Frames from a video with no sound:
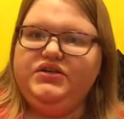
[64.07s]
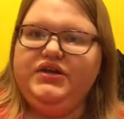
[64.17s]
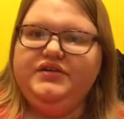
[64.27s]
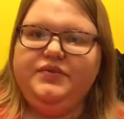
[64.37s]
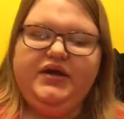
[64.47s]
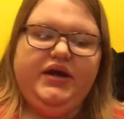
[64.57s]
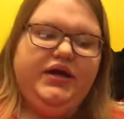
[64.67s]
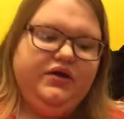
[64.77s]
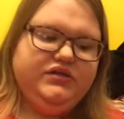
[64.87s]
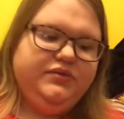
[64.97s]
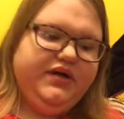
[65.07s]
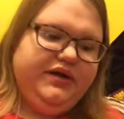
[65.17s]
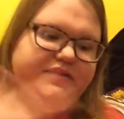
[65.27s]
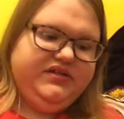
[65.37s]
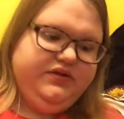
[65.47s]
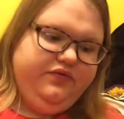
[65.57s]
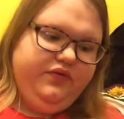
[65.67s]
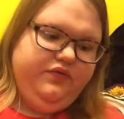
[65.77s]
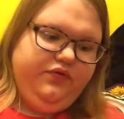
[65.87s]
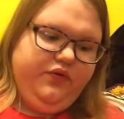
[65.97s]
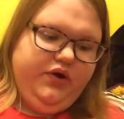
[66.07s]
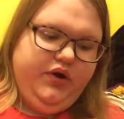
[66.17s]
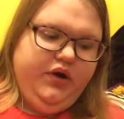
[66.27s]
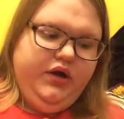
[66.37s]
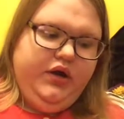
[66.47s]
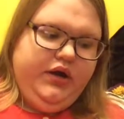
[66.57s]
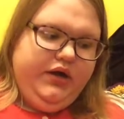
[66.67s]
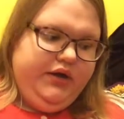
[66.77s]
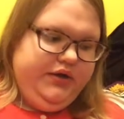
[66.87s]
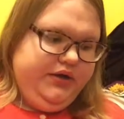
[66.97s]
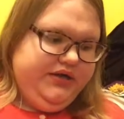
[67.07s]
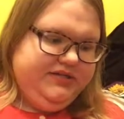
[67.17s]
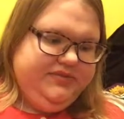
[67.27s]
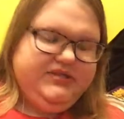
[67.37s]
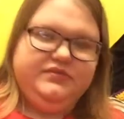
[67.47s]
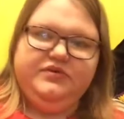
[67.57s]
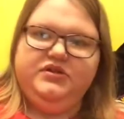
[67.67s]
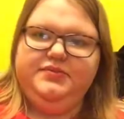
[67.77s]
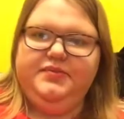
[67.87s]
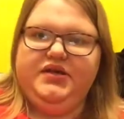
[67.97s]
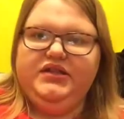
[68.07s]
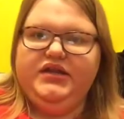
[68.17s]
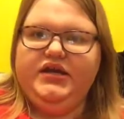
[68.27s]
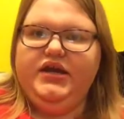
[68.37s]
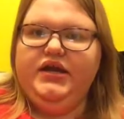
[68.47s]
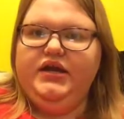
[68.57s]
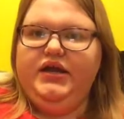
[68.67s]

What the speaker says: to show you guys what I got, and also what I got myself for Christmas with the money that I got.